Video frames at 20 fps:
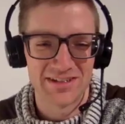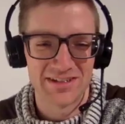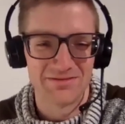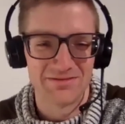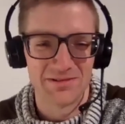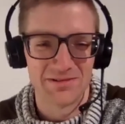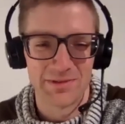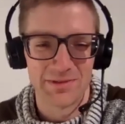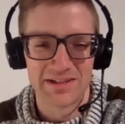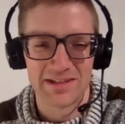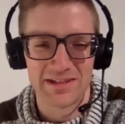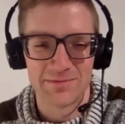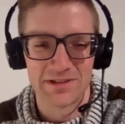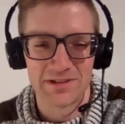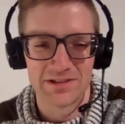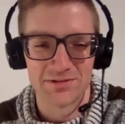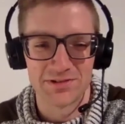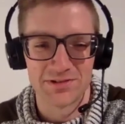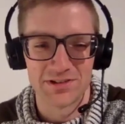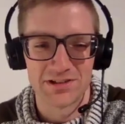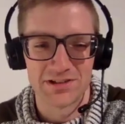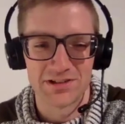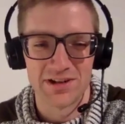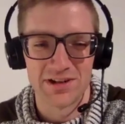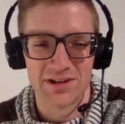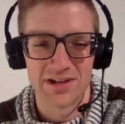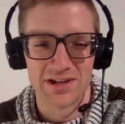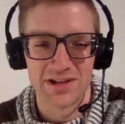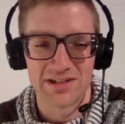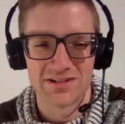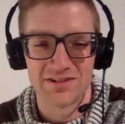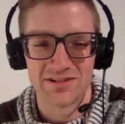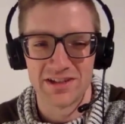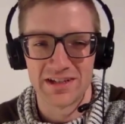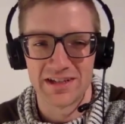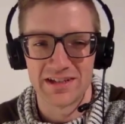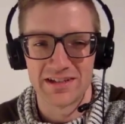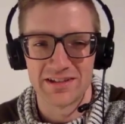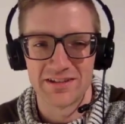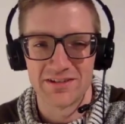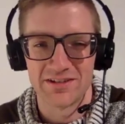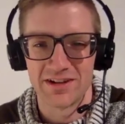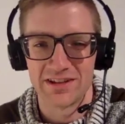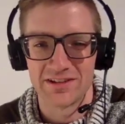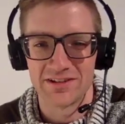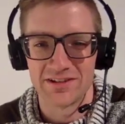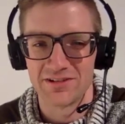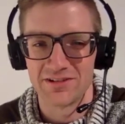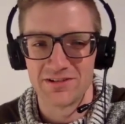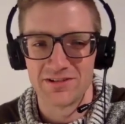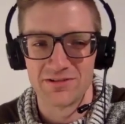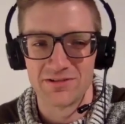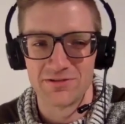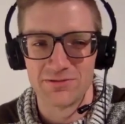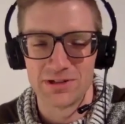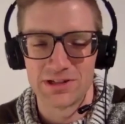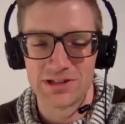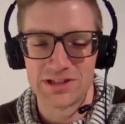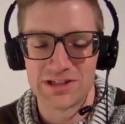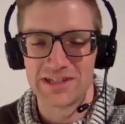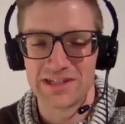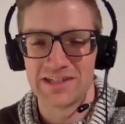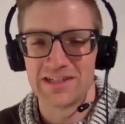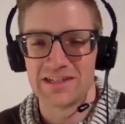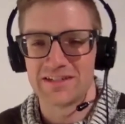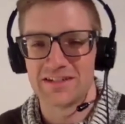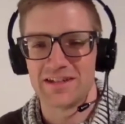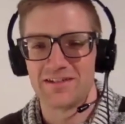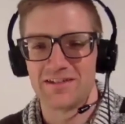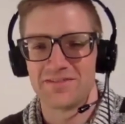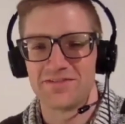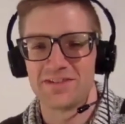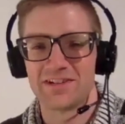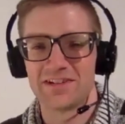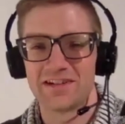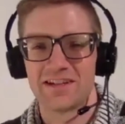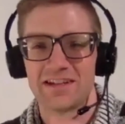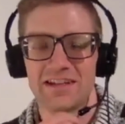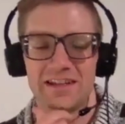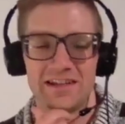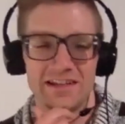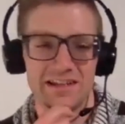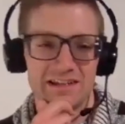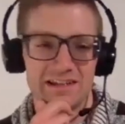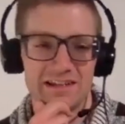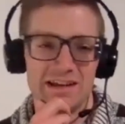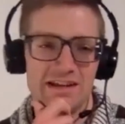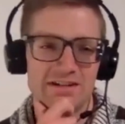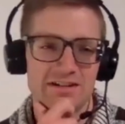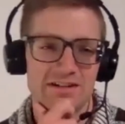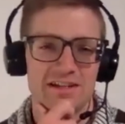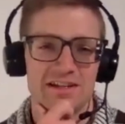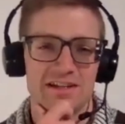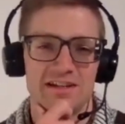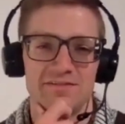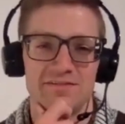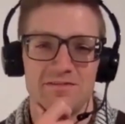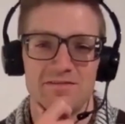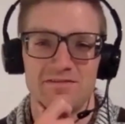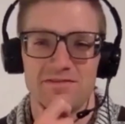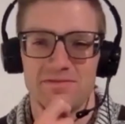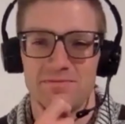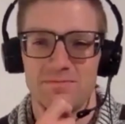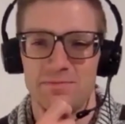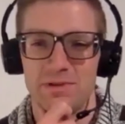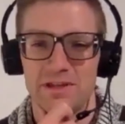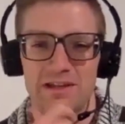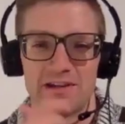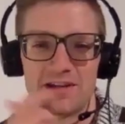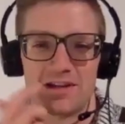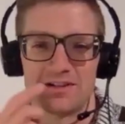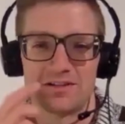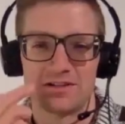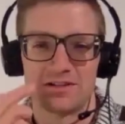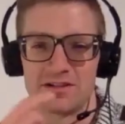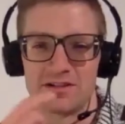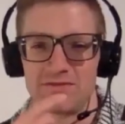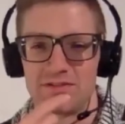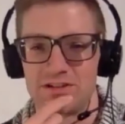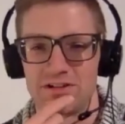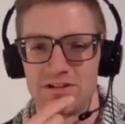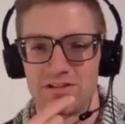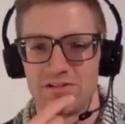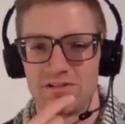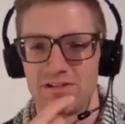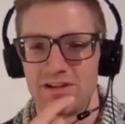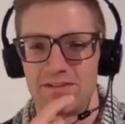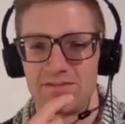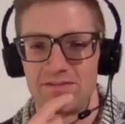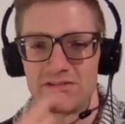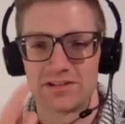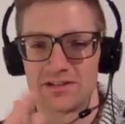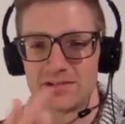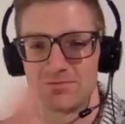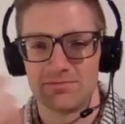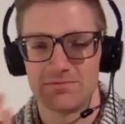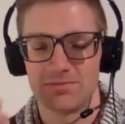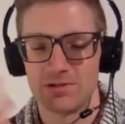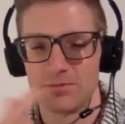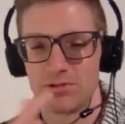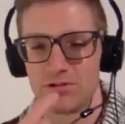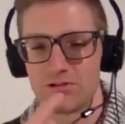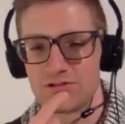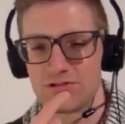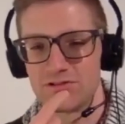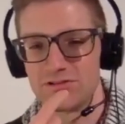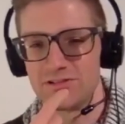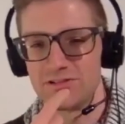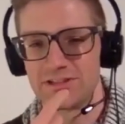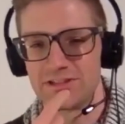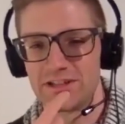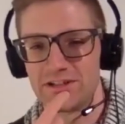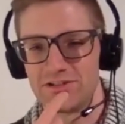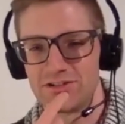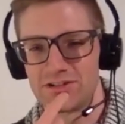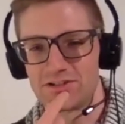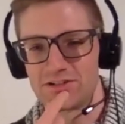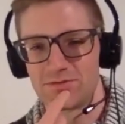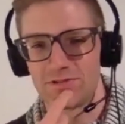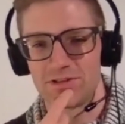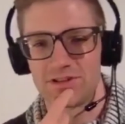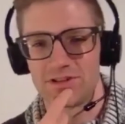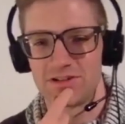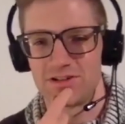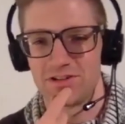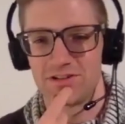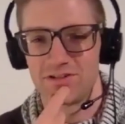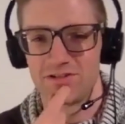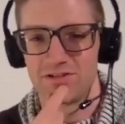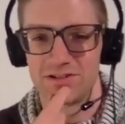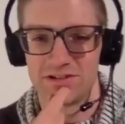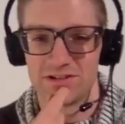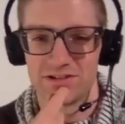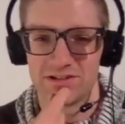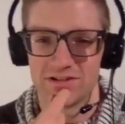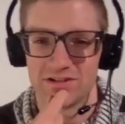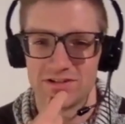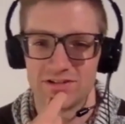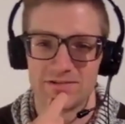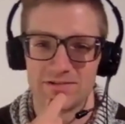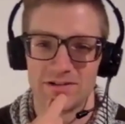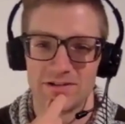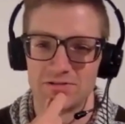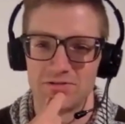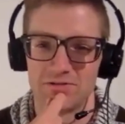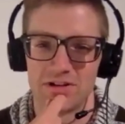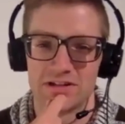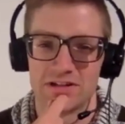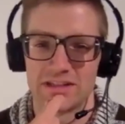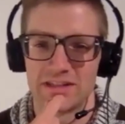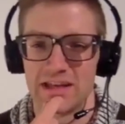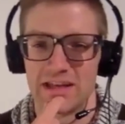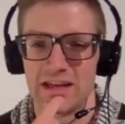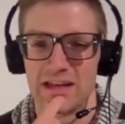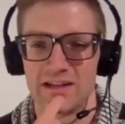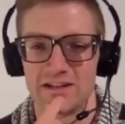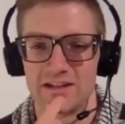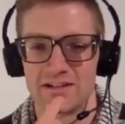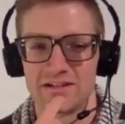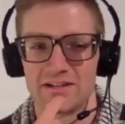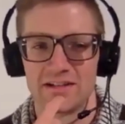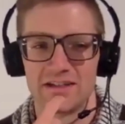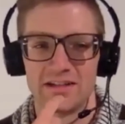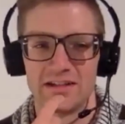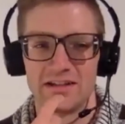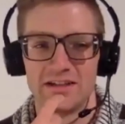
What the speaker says: seen when my team gets really stressed or like they're at their wits end at stuff, and it's just kind of being conscious of each other, having some emotional intelligence with each other, and just addressing that and